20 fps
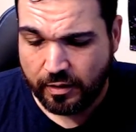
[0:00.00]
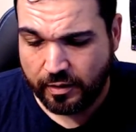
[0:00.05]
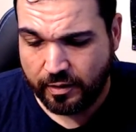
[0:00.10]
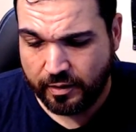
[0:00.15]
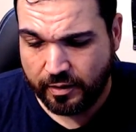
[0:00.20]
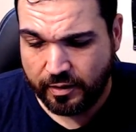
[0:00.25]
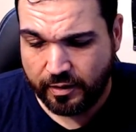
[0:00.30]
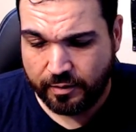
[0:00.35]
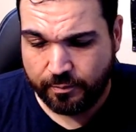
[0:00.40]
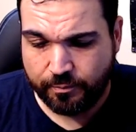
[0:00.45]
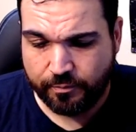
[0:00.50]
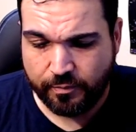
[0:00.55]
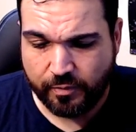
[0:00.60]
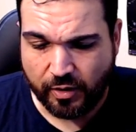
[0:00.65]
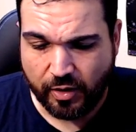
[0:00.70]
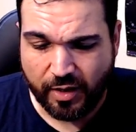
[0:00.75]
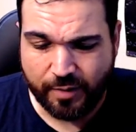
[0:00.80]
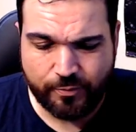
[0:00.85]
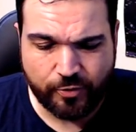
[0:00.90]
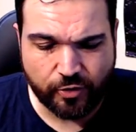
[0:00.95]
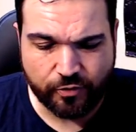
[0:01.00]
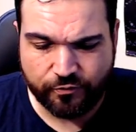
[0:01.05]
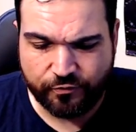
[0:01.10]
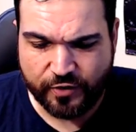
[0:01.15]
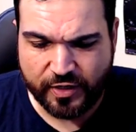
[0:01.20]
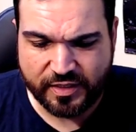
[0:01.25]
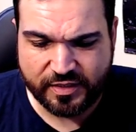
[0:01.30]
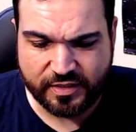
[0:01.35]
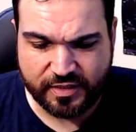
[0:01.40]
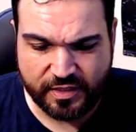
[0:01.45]
Um, I'm not
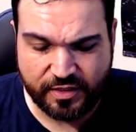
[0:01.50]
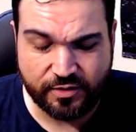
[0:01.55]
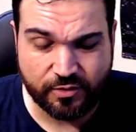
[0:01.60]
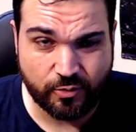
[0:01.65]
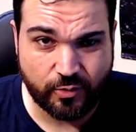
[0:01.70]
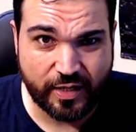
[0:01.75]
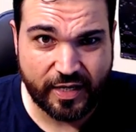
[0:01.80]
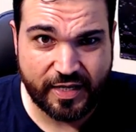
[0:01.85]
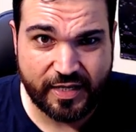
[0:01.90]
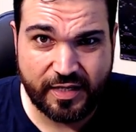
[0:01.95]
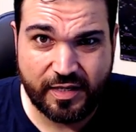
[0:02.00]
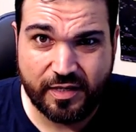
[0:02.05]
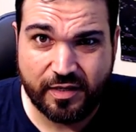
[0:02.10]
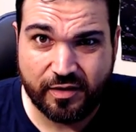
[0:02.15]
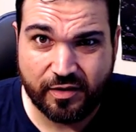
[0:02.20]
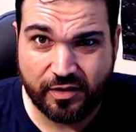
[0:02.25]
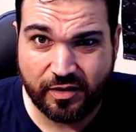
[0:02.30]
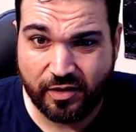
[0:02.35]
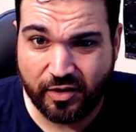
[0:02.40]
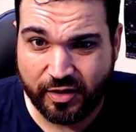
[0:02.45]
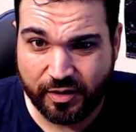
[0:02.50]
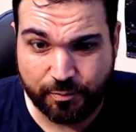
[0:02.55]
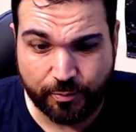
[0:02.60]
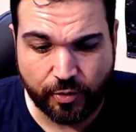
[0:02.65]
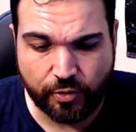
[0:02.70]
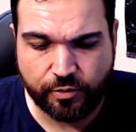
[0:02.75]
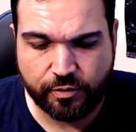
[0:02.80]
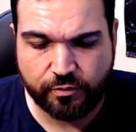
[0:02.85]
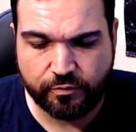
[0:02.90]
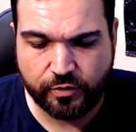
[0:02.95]
fussed either way. I like
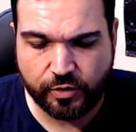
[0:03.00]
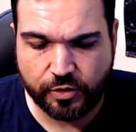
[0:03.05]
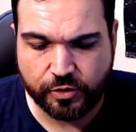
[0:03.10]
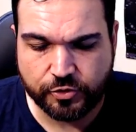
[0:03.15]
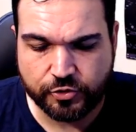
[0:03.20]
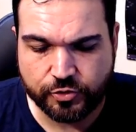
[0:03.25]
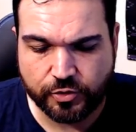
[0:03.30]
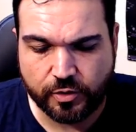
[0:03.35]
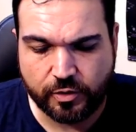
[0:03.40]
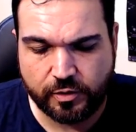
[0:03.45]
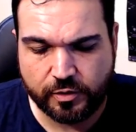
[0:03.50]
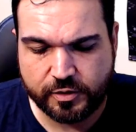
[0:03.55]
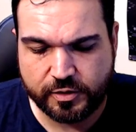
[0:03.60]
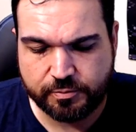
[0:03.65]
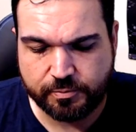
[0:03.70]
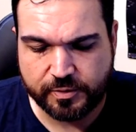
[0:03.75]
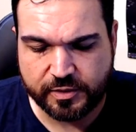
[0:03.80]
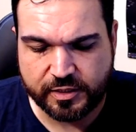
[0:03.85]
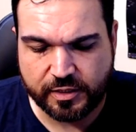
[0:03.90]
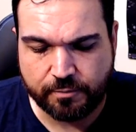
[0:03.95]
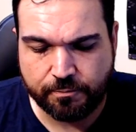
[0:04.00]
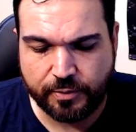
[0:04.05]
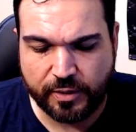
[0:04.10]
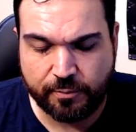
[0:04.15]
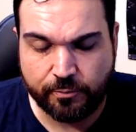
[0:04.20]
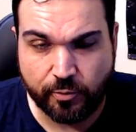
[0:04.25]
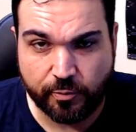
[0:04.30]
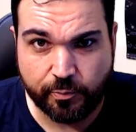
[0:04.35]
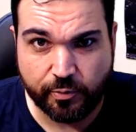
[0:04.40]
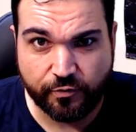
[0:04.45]
both of the controllers, but some
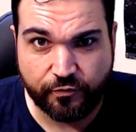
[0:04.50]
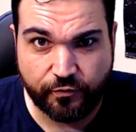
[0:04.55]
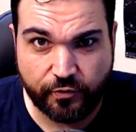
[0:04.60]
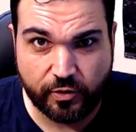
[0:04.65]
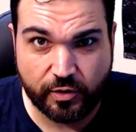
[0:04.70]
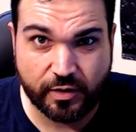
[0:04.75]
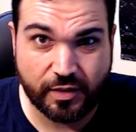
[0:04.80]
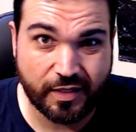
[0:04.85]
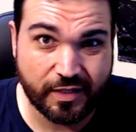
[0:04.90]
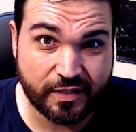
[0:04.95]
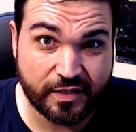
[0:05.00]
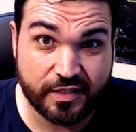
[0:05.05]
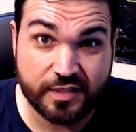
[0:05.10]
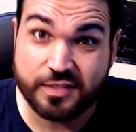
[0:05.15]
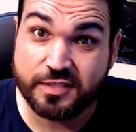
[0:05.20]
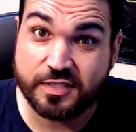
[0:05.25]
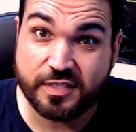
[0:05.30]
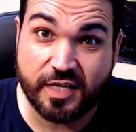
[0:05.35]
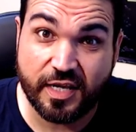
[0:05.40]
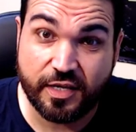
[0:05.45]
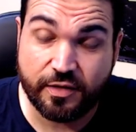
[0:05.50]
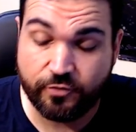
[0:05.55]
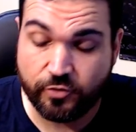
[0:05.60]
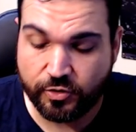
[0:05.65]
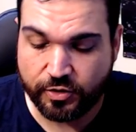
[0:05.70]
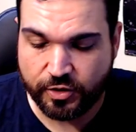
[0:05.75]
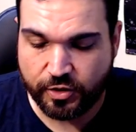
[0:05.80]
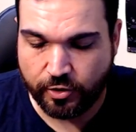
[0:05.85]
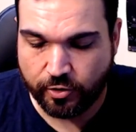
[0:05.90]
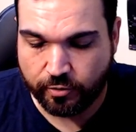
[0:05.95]
people prefer like this. So now you've
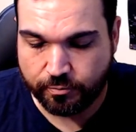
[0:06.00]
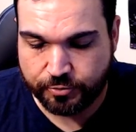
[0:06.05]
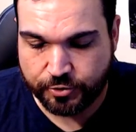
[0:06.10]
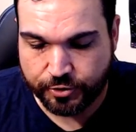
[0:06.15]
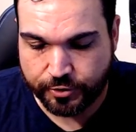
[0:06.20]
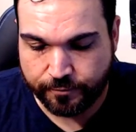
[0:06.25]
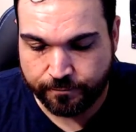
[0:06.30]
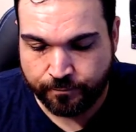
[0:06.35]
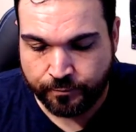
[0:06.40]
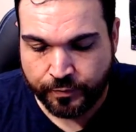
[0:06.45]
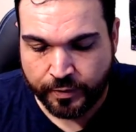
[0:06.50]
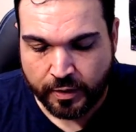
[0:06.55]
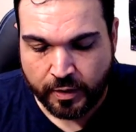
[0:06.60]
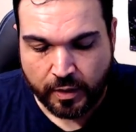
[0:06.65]
got the option.